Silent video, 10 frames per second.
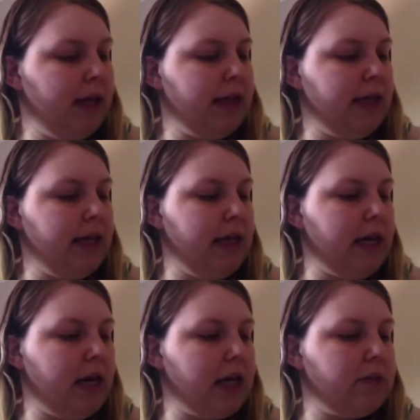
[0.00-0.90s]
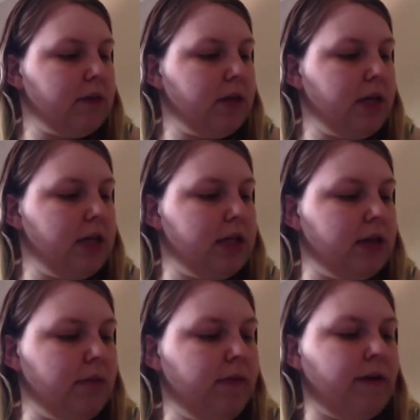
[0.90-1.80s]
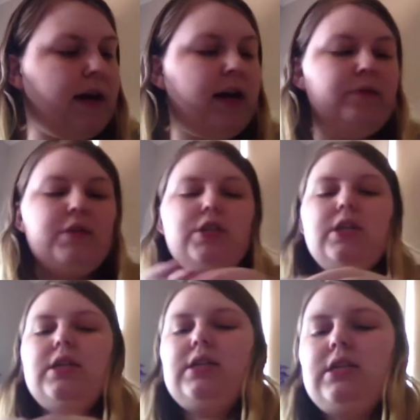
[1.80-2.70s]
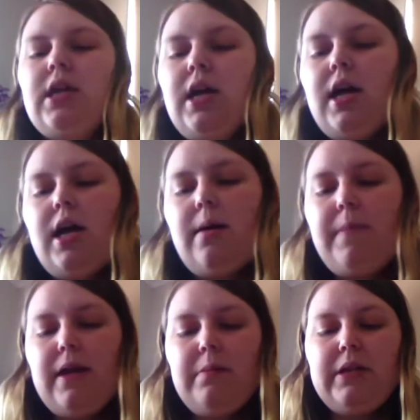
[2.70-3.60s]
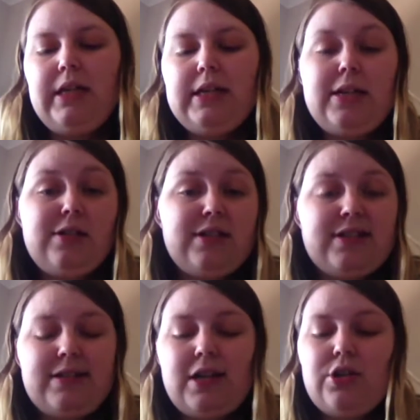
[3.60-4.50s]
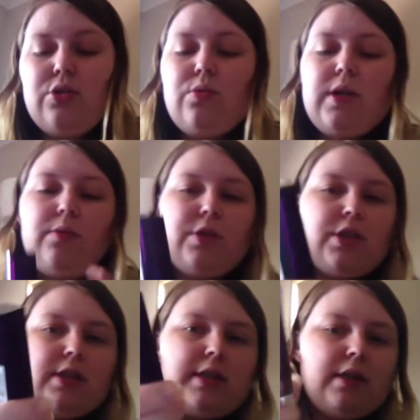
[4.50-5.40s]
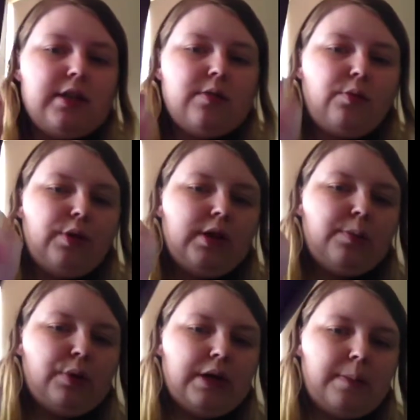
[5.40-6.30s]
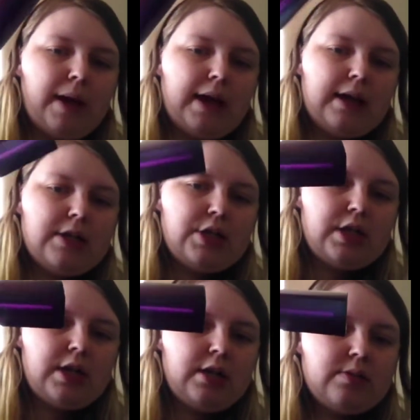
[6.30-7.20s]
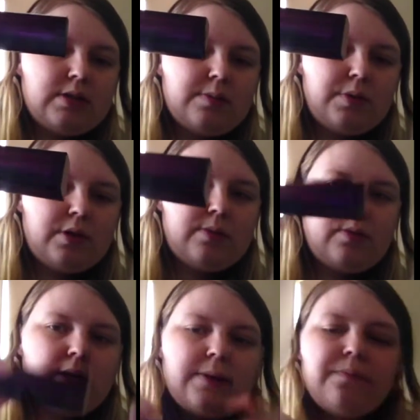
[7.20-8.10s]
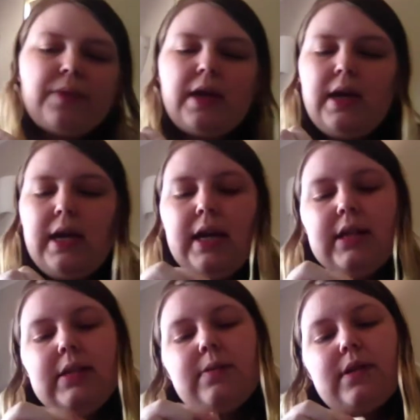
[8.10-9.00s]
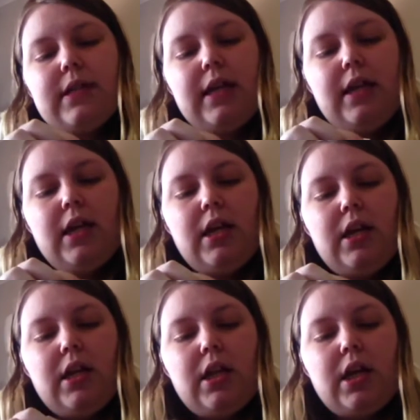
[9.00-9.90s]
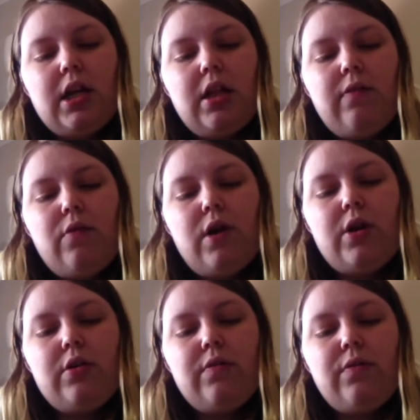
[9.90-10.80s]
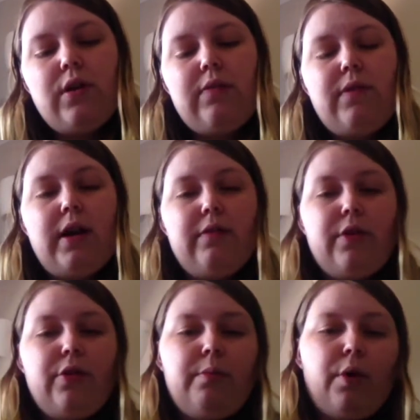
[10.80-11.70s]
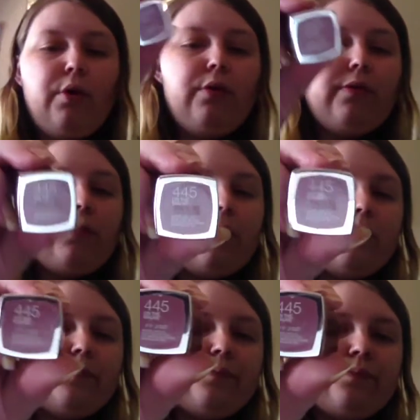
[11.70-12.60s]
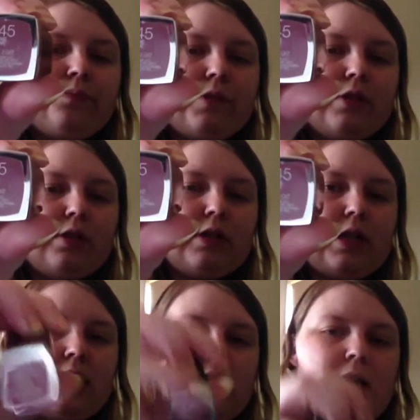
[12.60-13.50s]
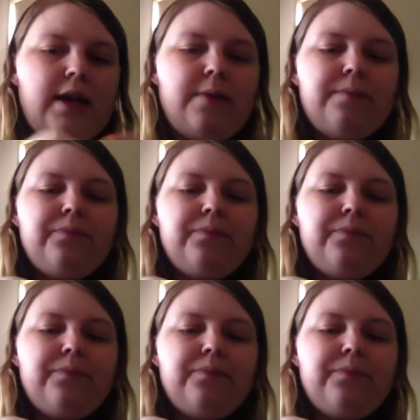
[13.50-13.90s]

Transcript: The next one is number five, which is a Maybelline Coloursensational one, which is in this really pretty packaging. This one's a purple one. This one's in the color 445 on the mauve. It looks like that.